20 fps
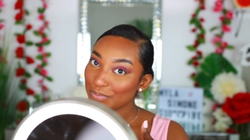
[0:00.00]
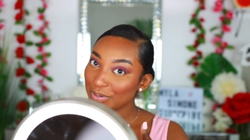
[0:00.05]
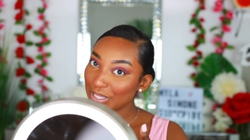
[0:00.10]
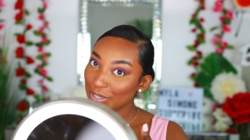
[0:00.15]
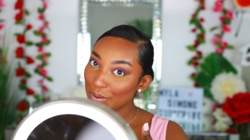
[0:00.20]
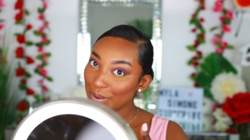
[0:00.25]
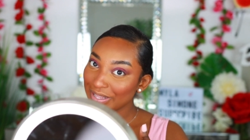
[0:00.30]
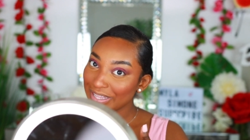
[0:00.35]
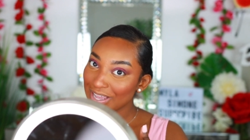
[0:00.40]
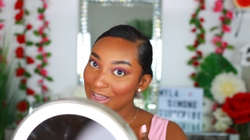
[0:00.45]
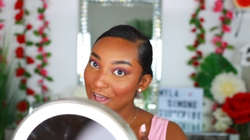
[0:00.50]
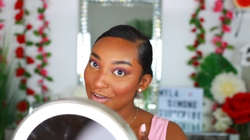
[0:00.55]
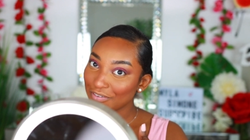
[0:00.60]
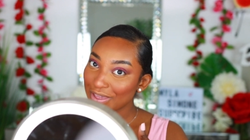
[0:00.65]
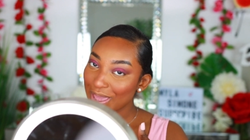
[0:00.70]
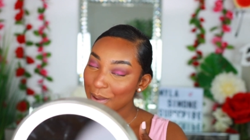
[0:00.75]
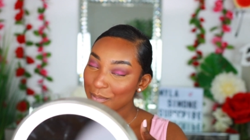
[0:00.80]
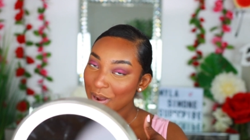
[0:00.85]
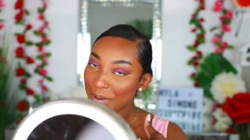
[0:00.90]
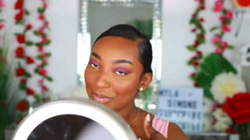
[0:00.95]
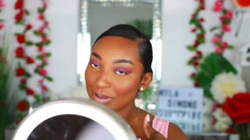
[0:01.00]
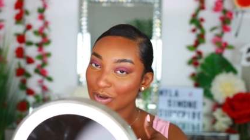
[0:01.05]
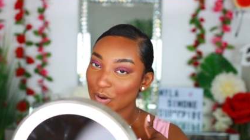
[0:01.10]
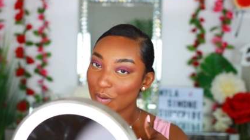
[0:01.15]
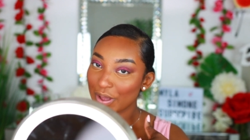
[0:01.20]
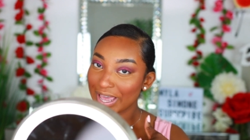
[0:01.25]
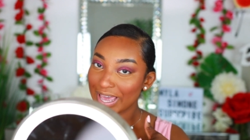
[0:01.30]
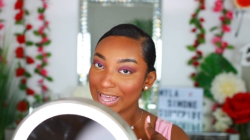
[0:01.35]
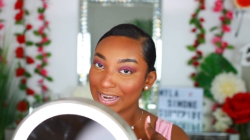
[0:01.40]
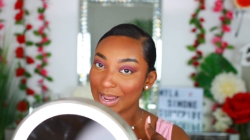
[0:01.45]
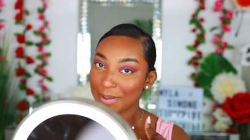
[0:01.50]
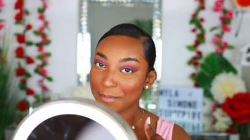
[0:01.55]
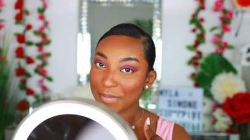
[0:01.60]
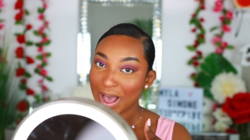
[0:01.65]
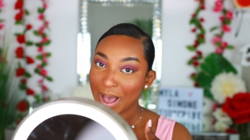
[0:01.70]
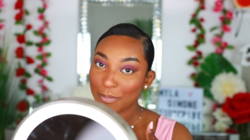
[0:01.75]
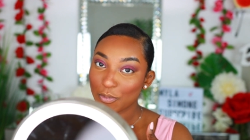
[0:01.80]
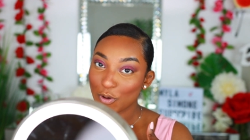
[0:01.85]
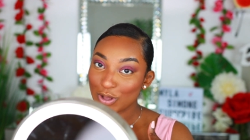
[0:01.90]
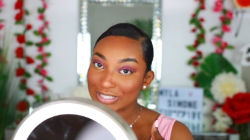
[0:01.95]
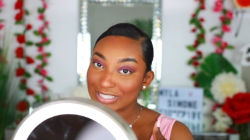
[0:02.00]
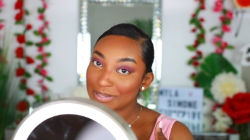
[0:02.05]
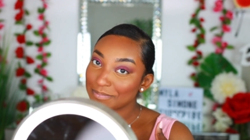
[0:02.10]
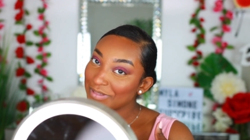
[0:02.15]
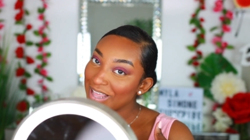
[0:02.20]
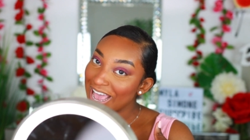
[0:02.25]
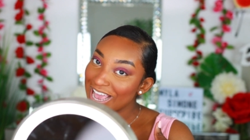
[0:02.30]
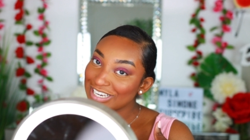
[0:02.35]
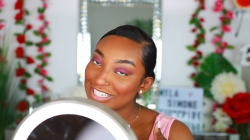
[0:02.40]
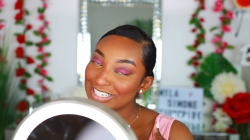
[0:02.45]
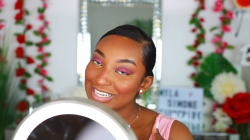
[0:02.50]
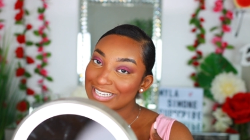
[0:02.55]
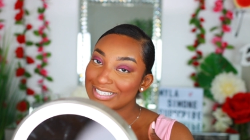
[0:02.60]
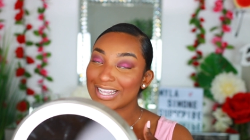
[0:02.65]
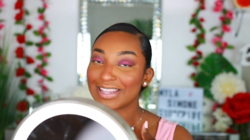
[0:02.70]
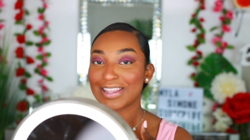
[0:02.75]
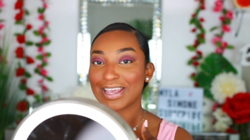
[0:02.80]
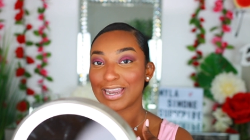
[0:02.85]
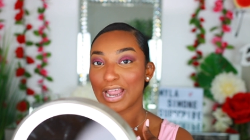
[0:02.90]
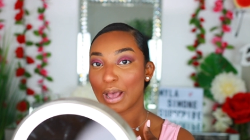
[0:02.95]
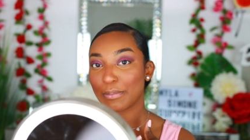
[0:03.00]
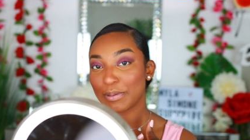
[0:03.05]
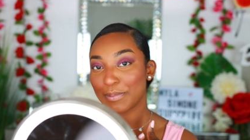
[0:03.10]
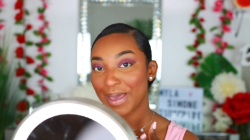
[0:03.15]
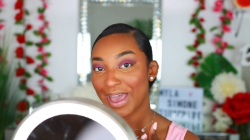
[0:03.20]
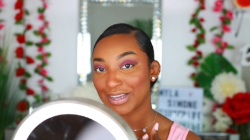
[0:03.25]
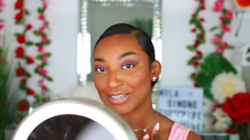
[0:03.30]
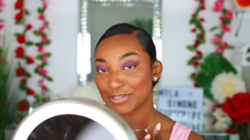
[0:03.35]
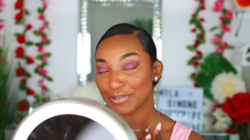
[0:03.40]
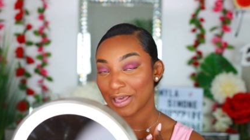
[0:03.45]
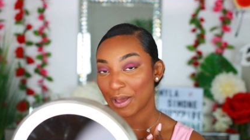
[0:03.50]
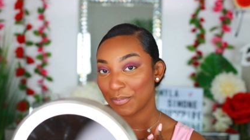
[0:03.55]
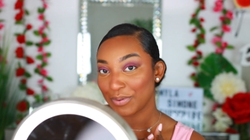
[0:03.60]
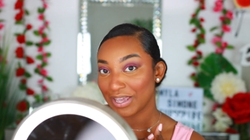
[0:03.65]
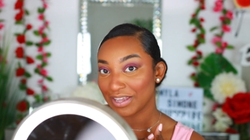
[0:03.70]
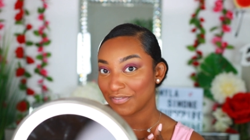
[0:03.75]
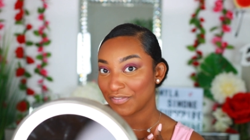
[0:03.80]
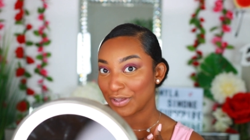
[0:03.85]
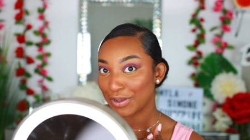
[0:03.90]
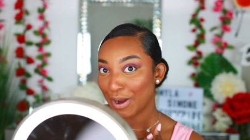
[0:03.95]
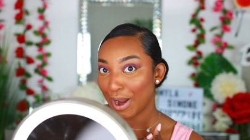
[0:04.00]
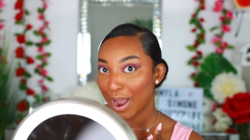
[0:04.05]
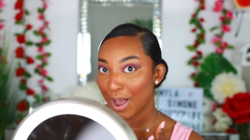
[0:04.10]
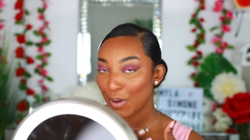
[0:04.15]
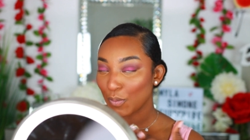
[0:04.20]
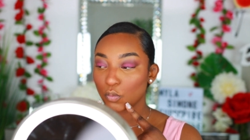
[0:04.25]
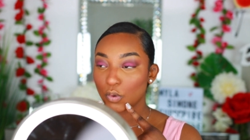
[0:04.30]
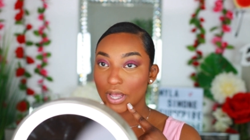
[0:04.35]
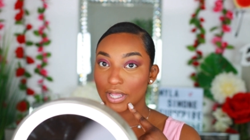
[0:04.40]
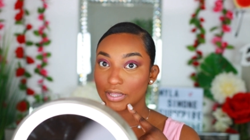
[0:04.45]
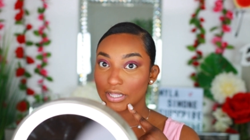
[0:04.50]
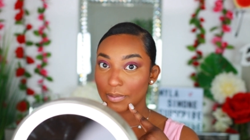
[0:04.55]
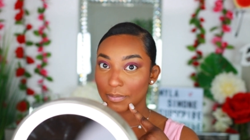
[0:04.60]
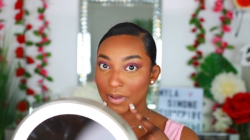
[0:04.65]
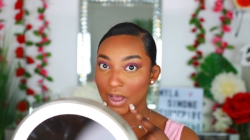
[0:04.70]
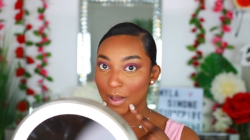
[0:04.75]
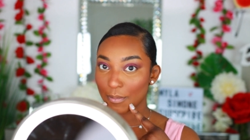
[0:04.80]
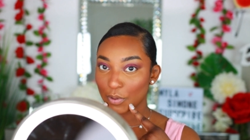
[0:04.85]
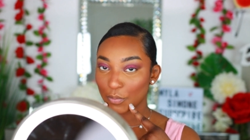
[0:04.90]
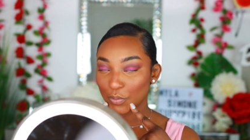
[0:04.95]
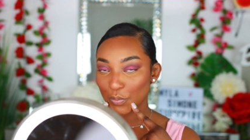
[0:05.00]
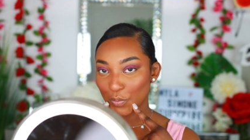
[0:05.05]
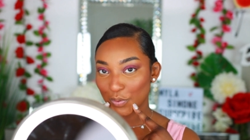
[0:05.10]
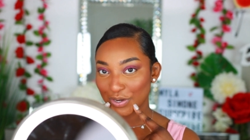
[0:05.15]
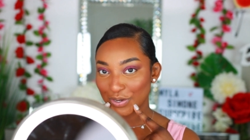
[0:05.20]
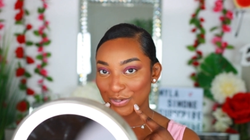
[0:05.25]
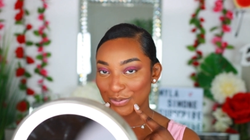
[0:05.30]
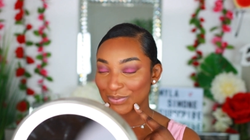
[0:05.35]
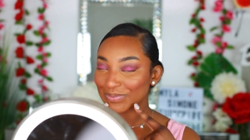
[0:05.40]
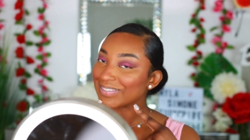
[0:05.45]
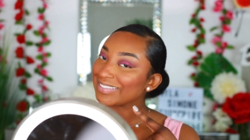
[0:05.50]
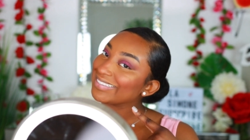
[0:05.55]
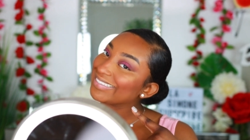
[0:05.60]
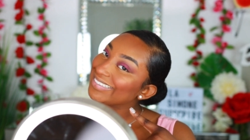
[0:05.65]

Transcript: So really quickly off camera, I'm gonna go ahead and pop on some lashes, and then I'll be back so that we can figure out what lip combo we wanna do.